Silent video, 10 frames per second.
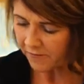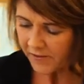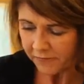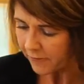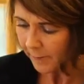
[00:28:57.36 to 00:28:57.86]
of
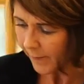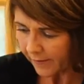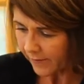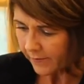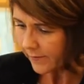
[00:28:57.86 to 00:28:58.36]
different
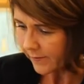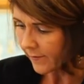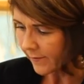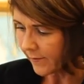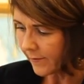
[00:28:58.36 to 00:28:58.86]
mothers.
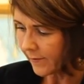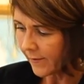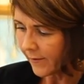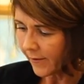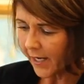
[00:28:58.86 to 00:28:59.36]

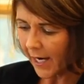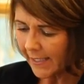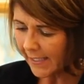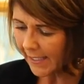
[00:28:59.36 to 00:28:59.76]
They're kind of